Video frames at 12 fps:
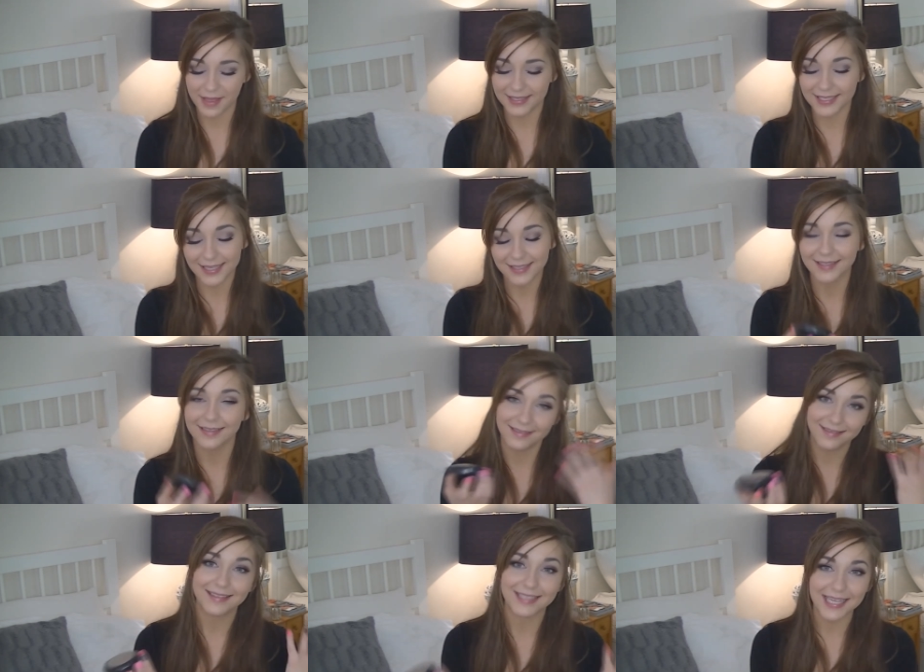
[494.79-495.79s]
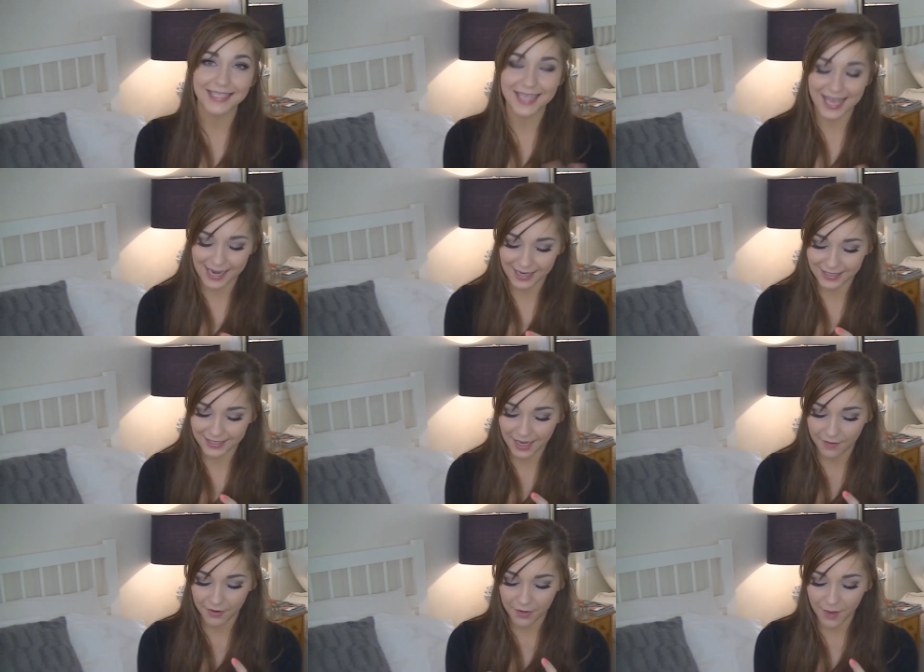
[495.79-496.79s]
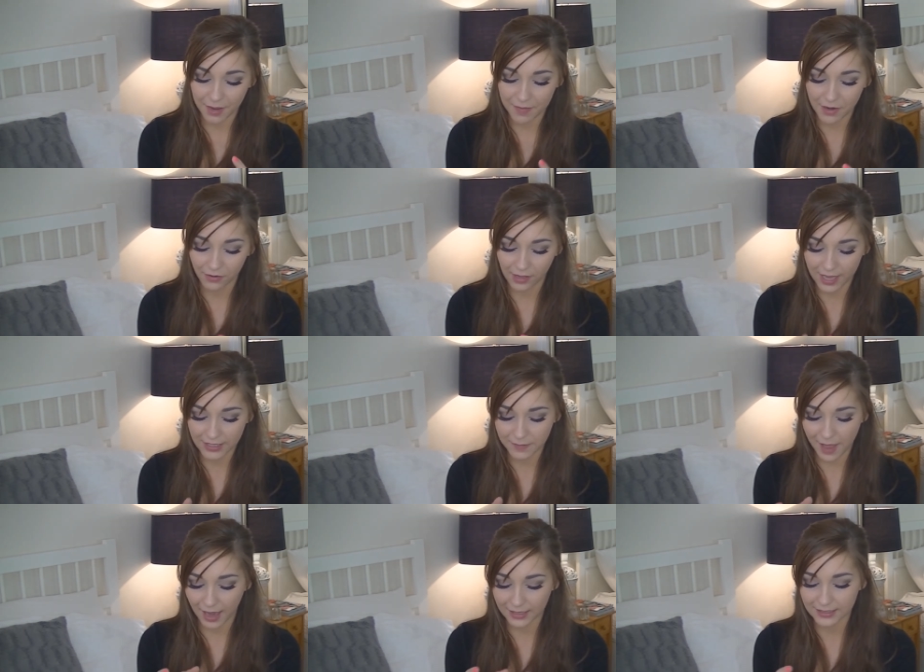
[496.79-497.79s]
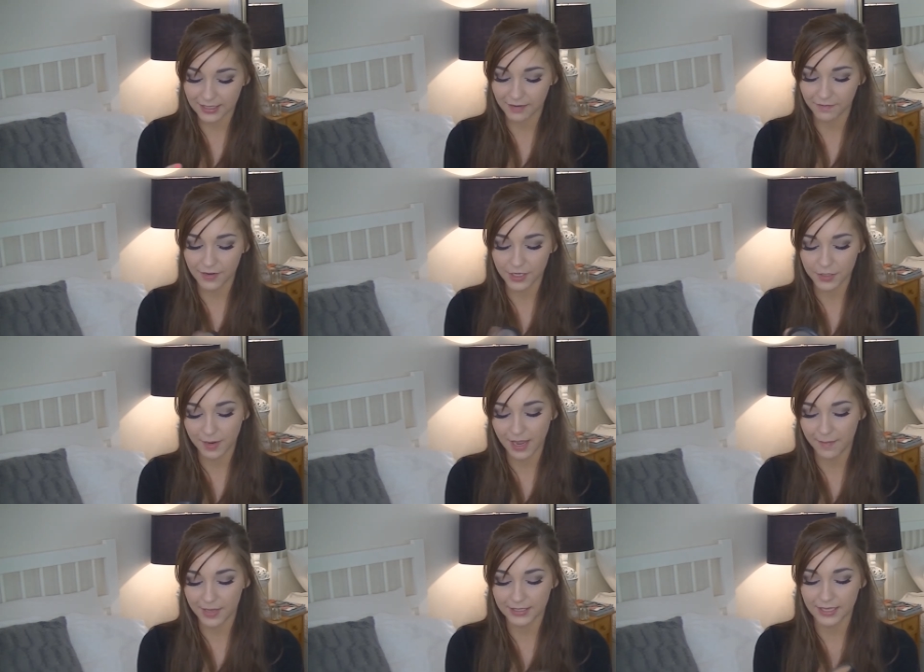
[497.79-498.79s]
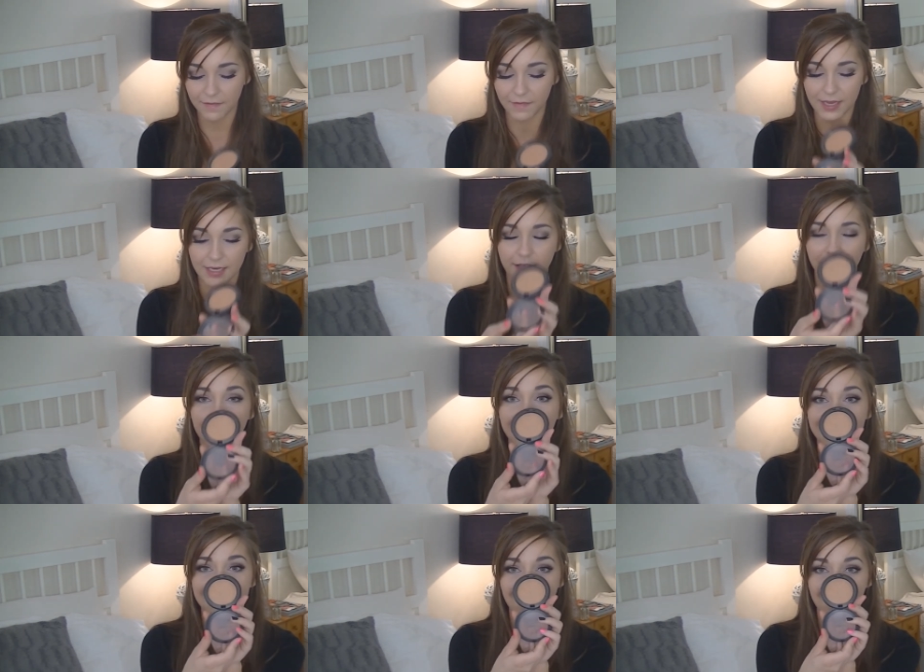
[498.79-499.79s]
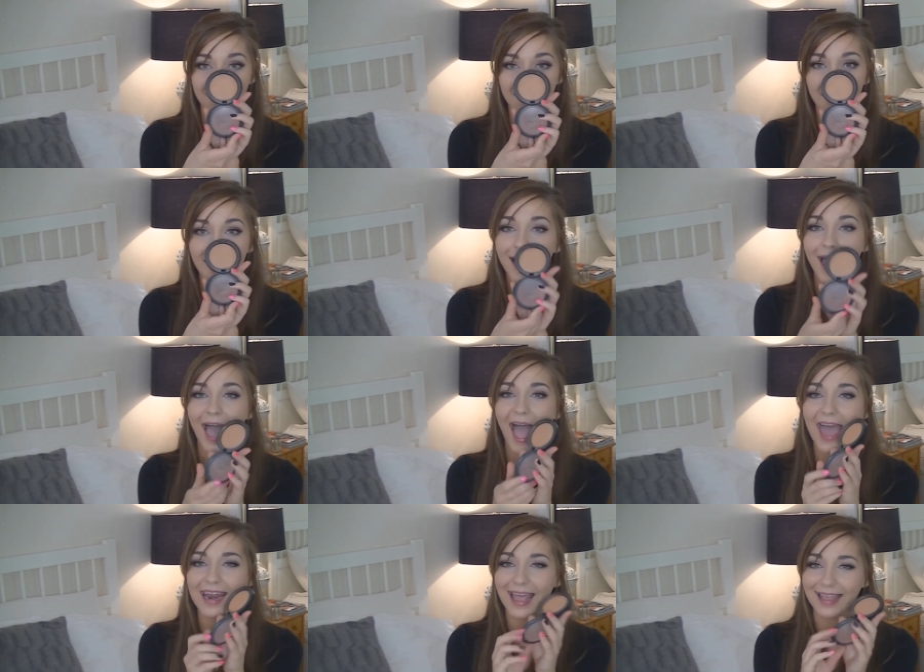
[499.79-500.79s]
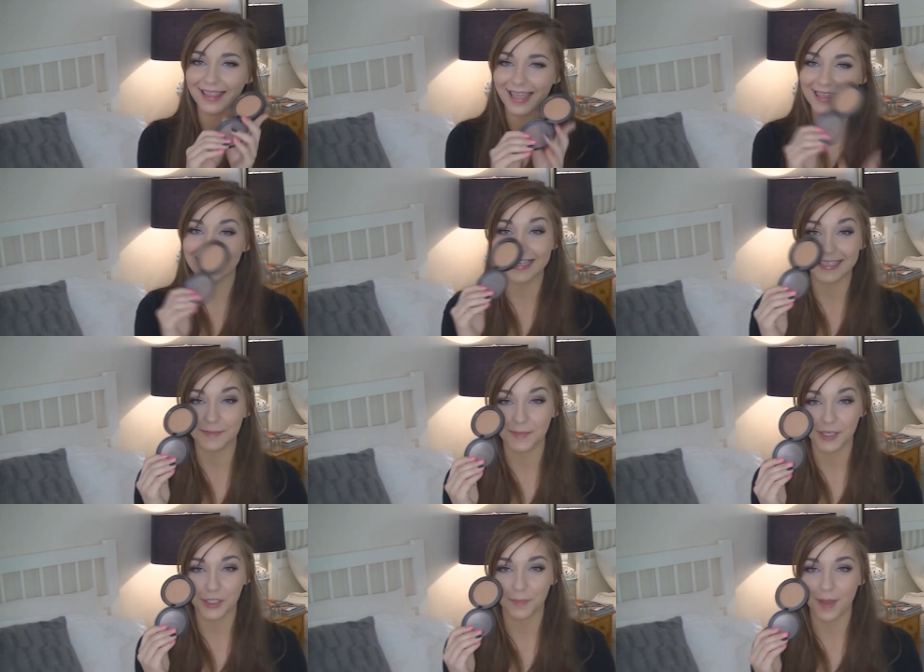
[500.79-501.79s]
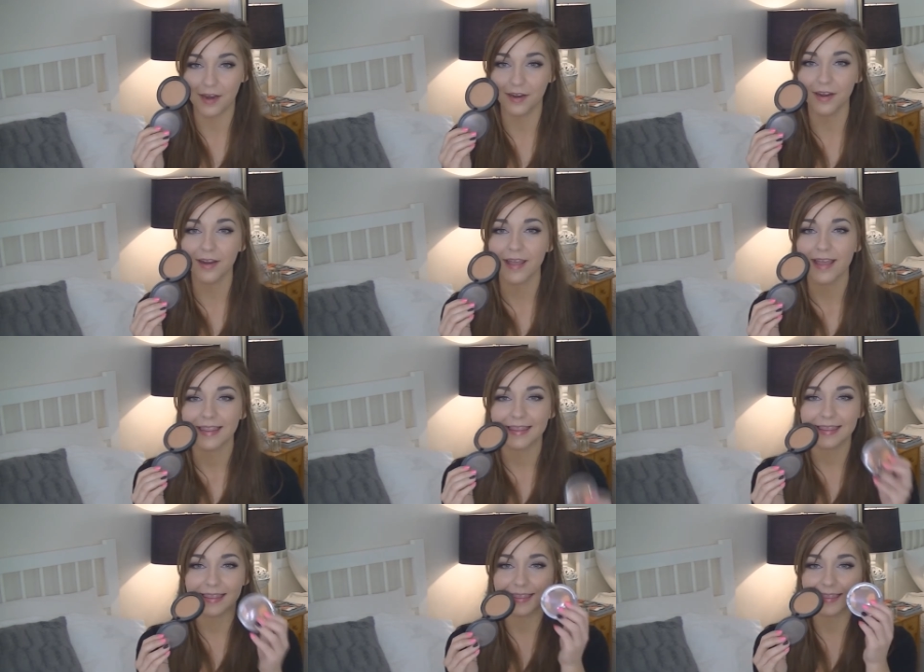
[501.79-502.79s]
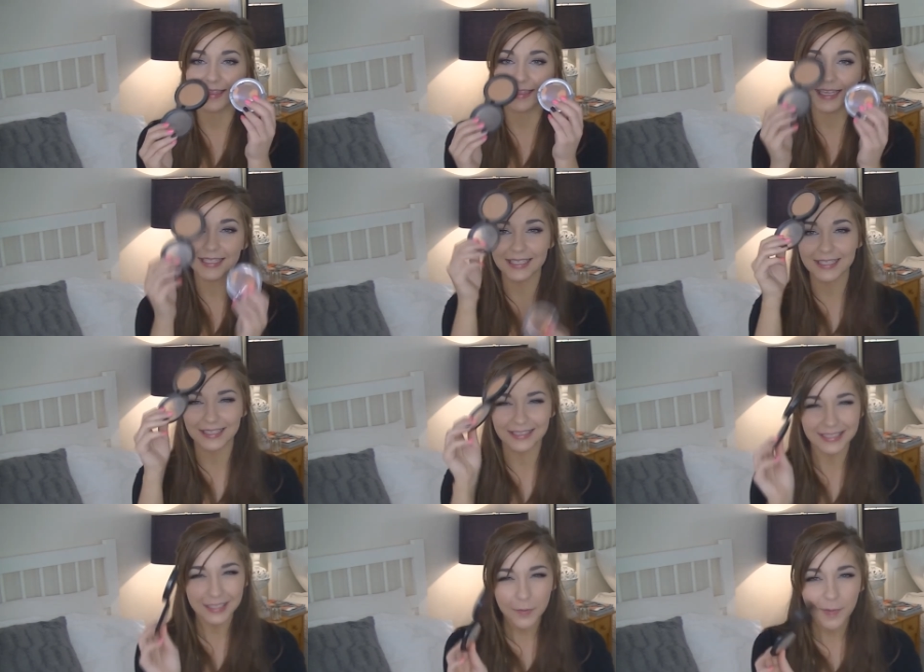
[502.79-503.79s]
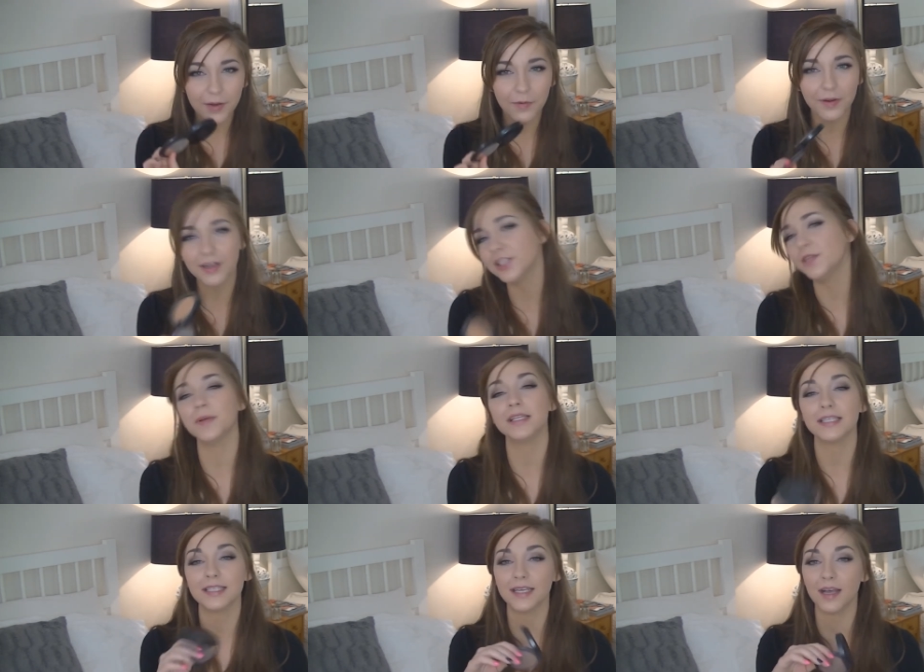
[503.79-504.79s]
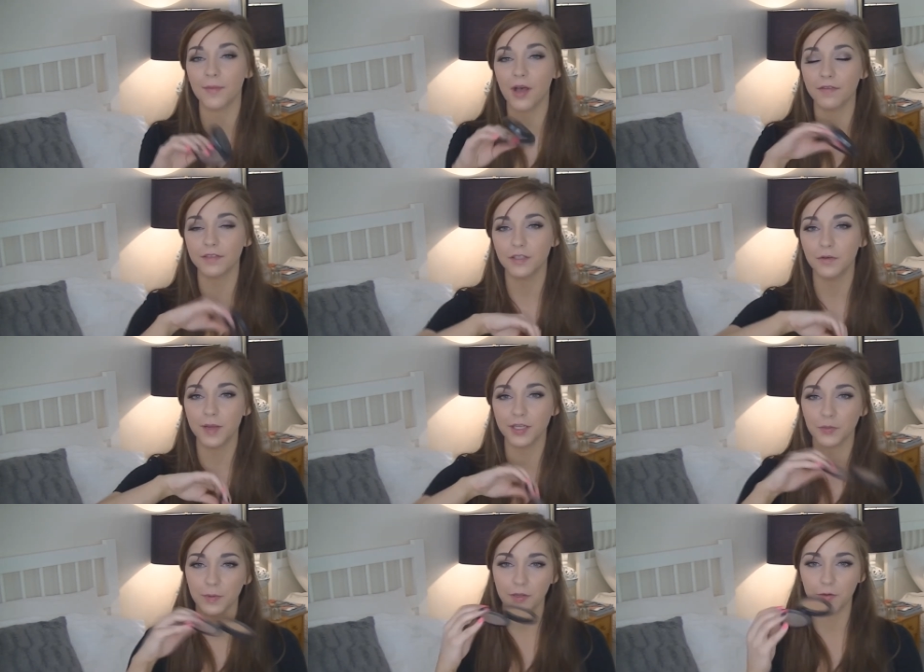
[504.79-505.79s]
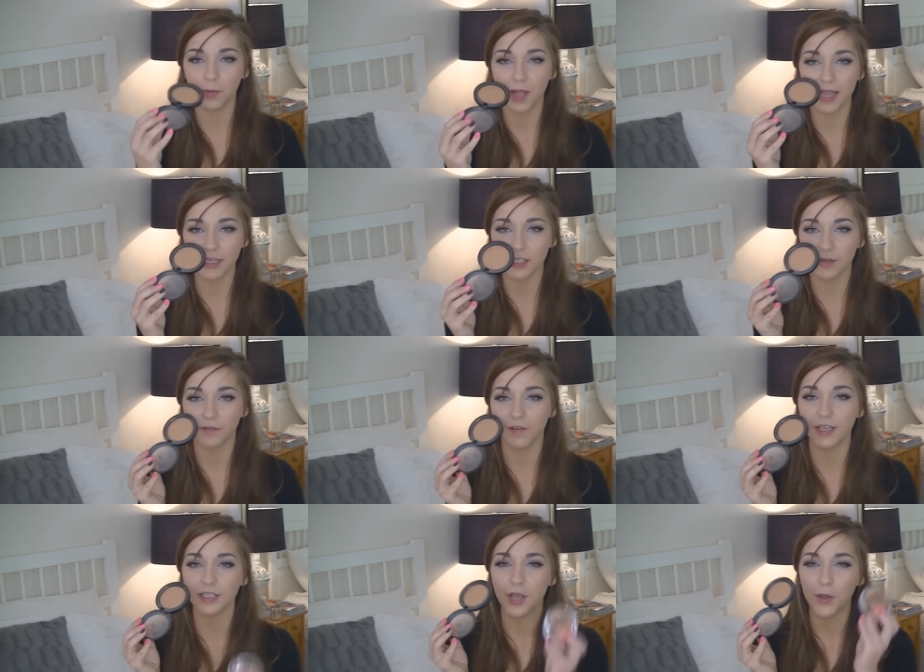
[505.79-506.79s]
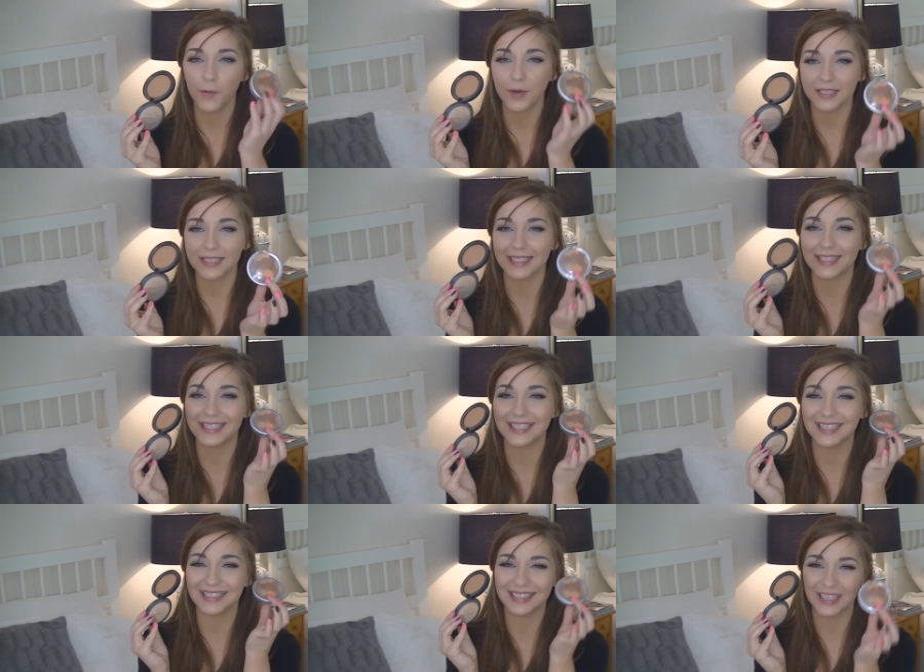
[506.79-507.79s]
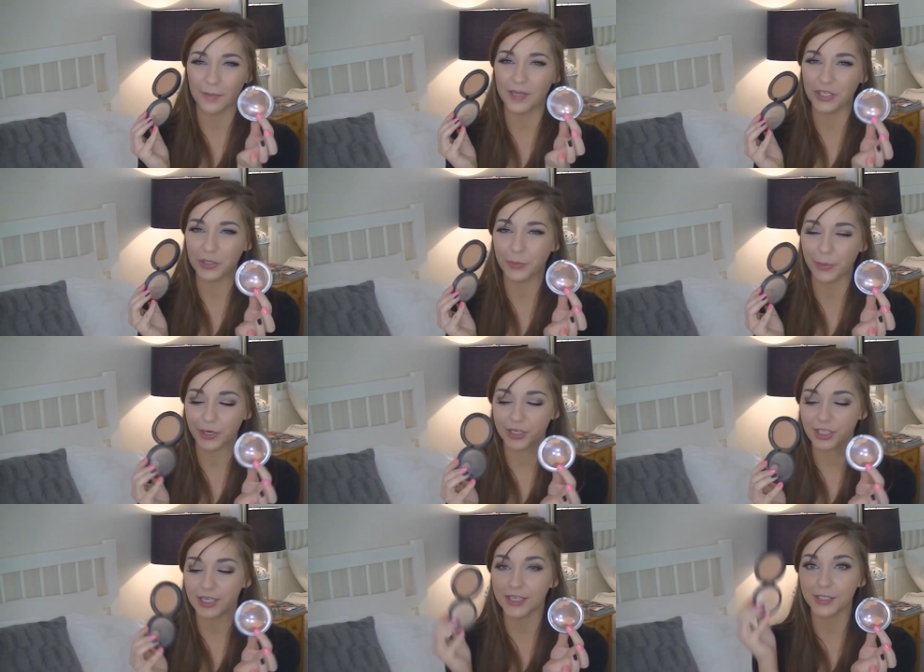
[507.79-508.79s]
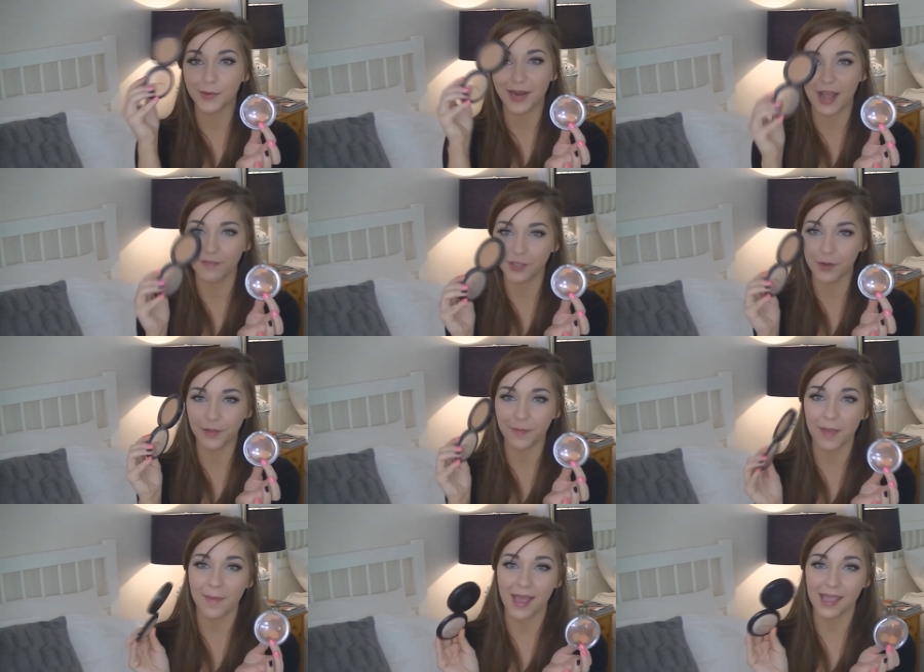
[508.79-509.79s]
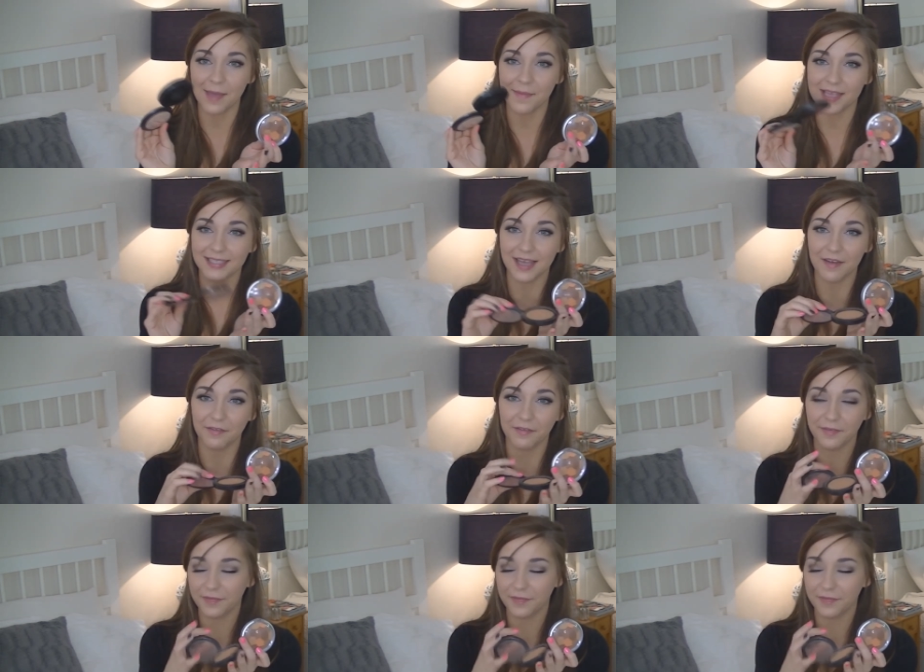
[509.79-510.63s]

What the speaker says: Since then, I discovered my Mineralized Max Skin Finish, my MSF, in Give Me Sun, and I like this much better. This is a little bit orangey, but it doesn't come off so much when you apply it to your face, whereas this is a little bit too orangey, so I'd have to go with my MAC MSF.